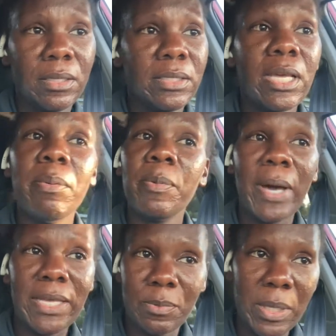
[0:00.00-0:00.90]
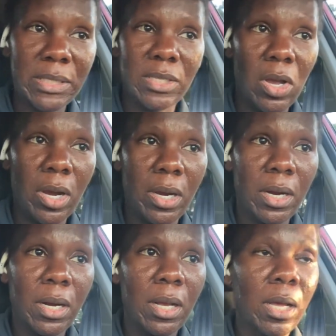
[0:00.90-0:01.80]
tell me why it's one star
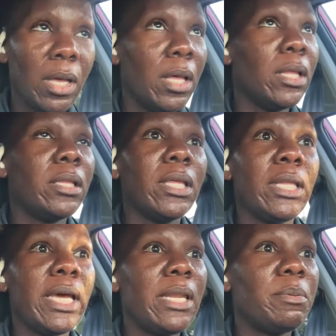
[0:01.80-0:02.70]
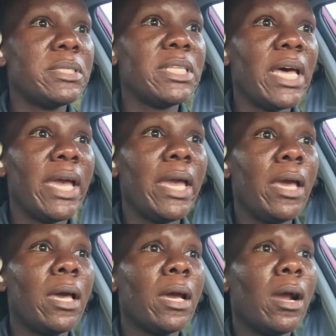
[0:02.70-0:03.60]
the lady was like
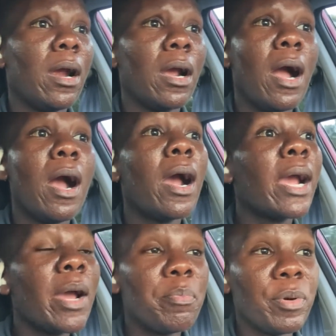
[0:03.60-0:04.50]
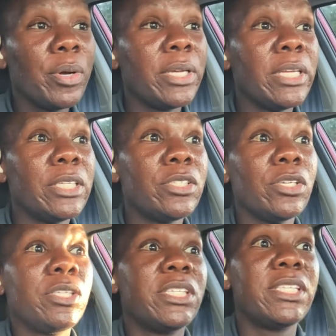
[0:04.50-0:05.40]
her car got broken
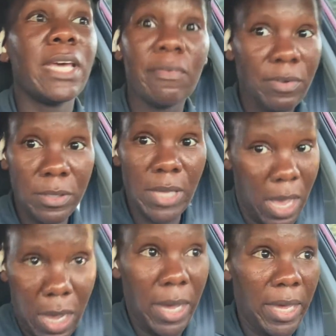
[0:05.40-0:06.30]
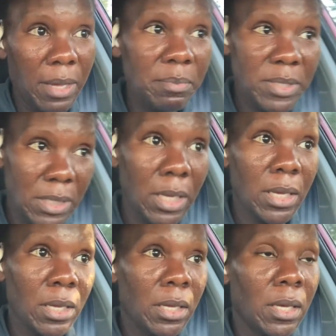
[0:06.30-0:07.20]
into several times
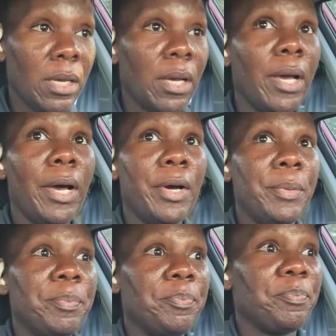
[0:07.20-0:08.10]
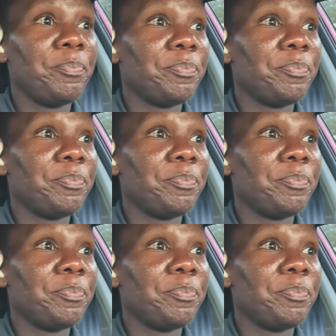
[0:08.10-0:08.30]
um